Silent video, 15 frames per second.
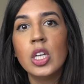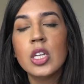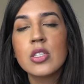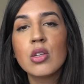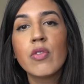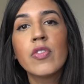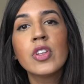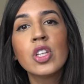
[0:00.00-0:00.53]

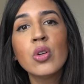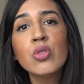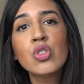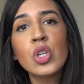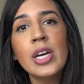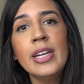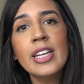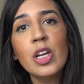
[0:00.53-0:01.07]
So, for those
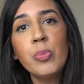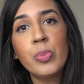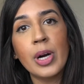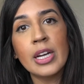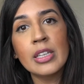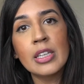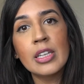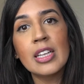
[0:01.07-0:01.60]
trying to get
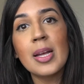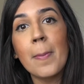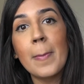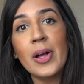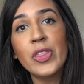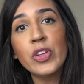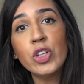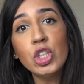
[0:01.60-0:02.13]
pregnant in a
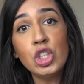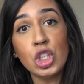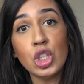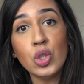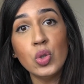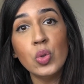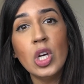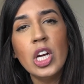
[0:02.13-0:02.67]
month or
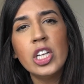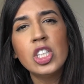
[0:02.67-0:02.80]
two,